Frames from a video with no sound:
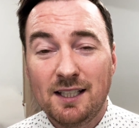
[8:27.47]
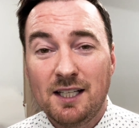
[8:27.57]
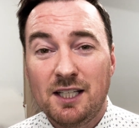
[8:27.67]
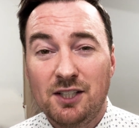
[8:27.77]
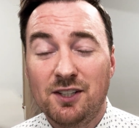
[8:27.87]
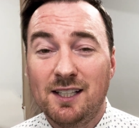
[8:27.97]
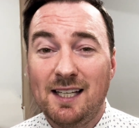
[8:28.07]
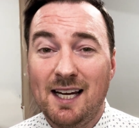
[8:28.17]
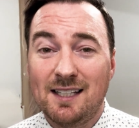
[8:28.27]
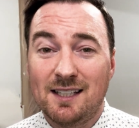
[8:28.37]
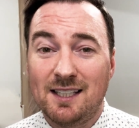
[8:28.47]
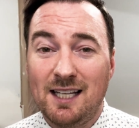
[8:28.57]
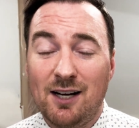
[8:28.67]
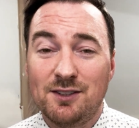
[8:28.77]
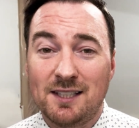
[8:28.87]
you're going to get the
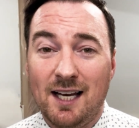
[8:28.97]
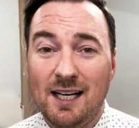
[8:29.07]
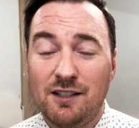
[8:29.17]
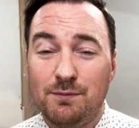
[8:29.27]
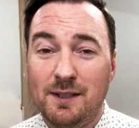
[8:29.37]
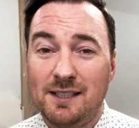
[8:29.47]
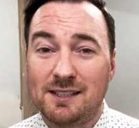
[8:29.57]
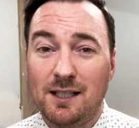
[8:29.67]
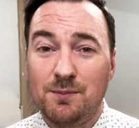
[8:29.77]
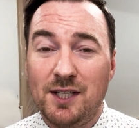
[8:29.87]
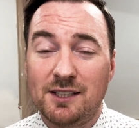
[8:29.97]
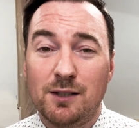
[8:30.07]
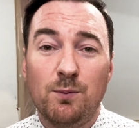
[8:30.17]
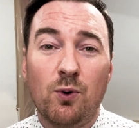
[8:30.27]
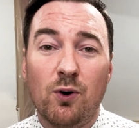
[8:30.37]
downside of being subject to
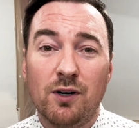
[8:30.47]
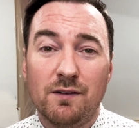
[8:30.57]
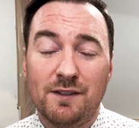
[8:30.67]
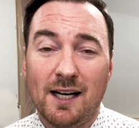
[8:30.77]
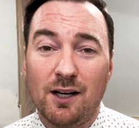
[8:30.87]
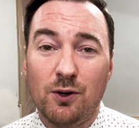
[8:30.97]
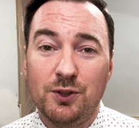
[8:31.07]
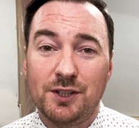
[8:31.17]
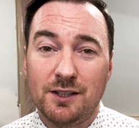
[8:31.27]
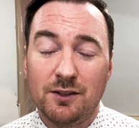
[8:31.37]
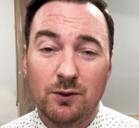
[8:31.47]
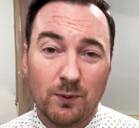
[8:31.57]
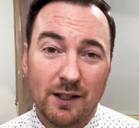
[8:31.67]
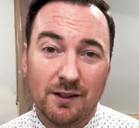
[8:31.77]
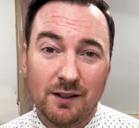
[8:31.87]
more of that ocean
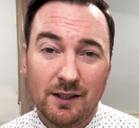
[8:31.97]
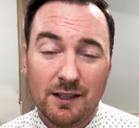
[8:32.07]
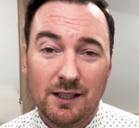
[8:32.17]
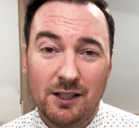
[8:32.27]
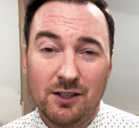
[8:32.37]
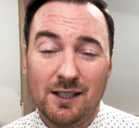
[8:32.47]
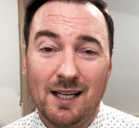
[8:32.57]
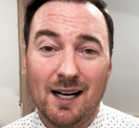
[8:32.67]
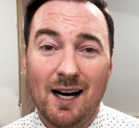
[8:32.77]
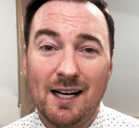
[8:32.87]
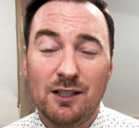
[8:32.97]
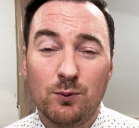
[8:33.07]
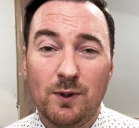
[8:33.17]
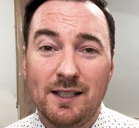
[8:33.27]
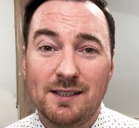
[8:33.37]
weather. You're going to get higher
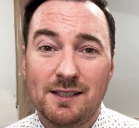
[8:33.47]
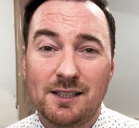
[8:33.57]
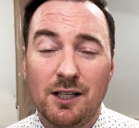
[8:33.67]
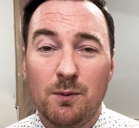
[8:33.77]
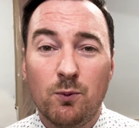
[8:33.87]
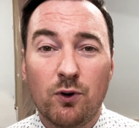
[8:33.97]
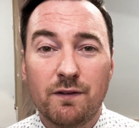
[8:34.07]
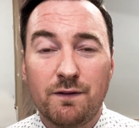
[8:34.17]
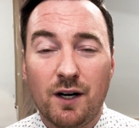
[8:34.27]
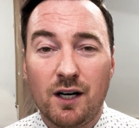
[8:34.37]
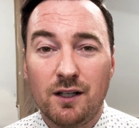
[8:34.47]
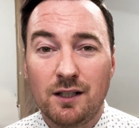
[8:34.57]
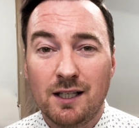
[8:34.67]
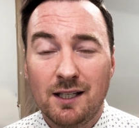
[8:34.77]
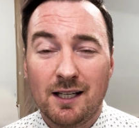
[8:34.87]
winds, more fog,
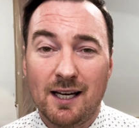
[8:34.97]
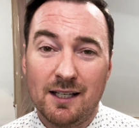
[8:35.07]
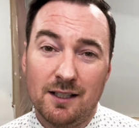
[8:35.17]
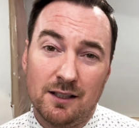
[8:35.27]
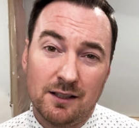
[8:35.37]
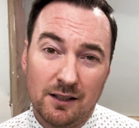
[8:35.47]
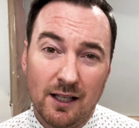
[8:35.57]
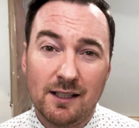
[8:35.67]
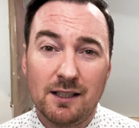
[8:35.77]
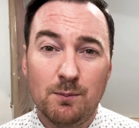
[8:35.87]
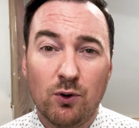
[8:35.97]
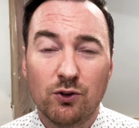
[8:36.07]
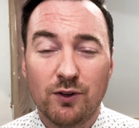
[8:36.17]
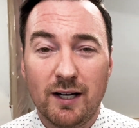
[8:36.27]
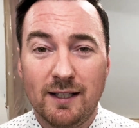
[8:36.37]
and likely more
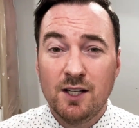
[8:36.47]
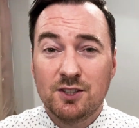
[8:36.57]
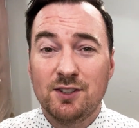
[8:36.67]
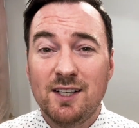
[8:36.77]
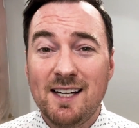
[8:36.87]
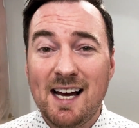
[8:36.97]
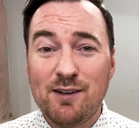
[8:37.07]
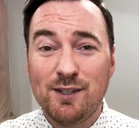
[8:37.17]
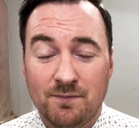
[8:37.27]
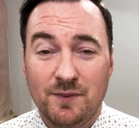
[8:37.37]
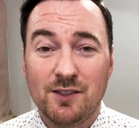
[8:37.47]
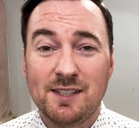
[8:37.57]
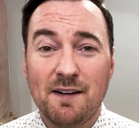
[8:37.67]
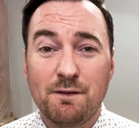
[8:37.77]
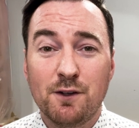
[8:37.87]
rain. So there you have it. There's
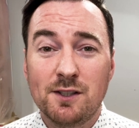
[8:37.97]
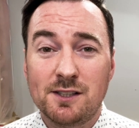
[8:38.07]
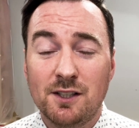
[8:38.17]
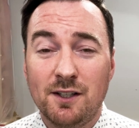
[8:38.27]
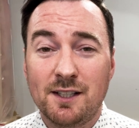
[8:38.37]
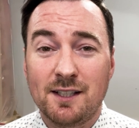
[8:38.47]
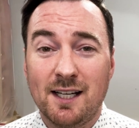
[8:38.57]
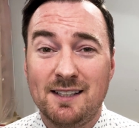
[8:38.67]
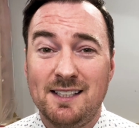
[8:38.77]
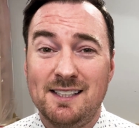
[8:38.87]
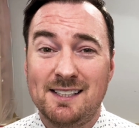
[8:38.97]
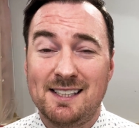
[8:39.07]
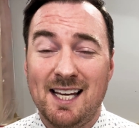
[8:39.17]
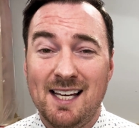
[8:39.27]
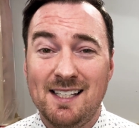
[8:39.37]
that first look at these
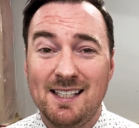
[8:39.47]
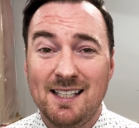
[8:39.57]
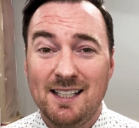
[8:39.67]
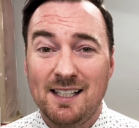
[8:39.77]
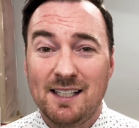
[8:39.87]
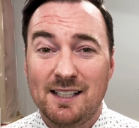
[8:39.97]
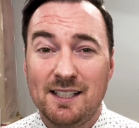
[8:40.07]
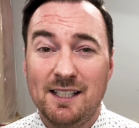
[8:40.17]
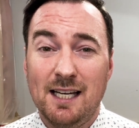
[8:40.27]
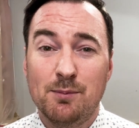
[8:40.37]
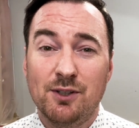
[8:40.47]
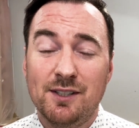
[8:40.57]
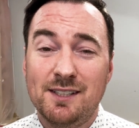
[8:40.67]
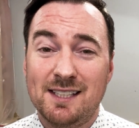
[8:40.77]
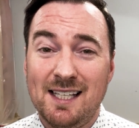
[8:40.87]
10
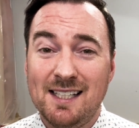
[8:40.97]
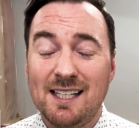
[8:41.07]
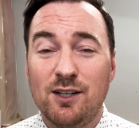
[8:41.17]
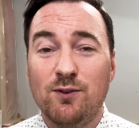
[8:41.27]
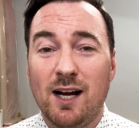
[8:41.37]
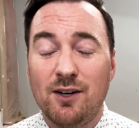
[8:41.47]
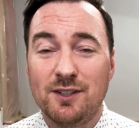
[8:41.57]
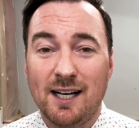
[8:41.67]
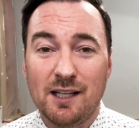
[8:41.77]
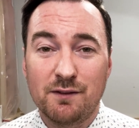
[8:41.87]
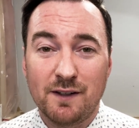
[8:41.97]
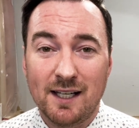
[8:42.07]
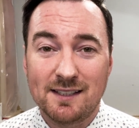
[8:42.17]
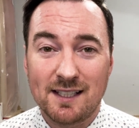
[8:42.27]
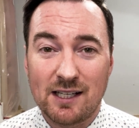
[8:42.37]
neighborhoods in and around the
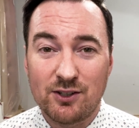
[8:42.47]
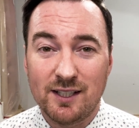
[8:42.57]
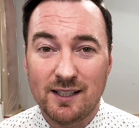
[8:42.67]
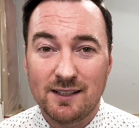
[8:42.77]
Halifax area.